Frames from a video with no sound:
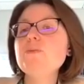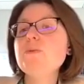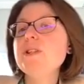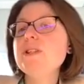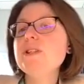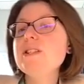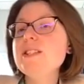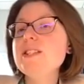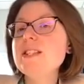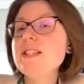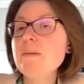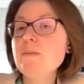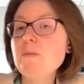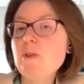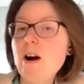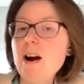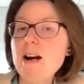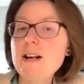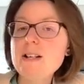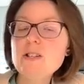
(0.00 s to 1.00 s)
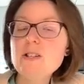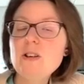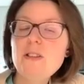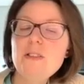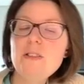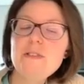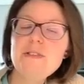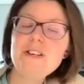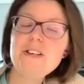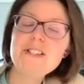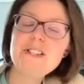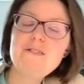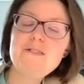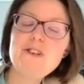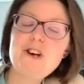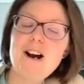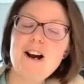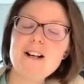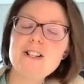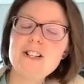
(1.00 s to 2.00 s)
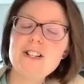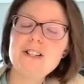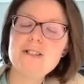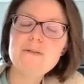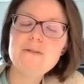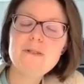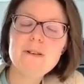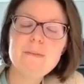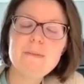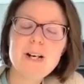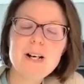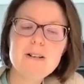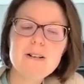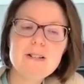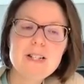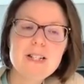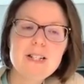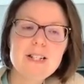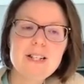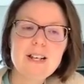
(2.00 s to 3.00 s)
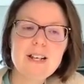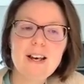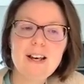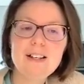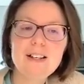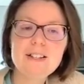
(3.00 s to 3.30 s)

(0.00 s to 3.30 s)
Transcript: want to summarize all the things I've talked to you about today,